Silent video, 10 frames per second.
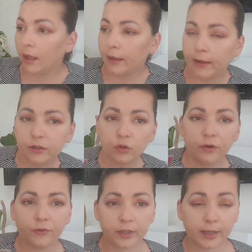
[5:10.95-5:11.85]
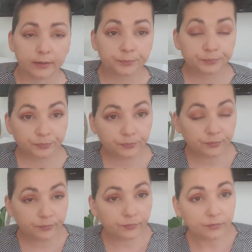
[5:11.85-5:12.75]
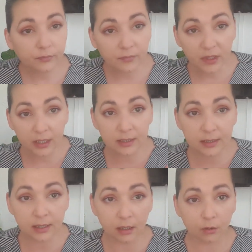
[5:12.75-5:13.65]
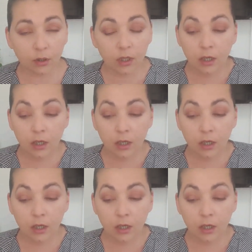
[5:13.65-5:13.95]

Yeah, sorry for that. So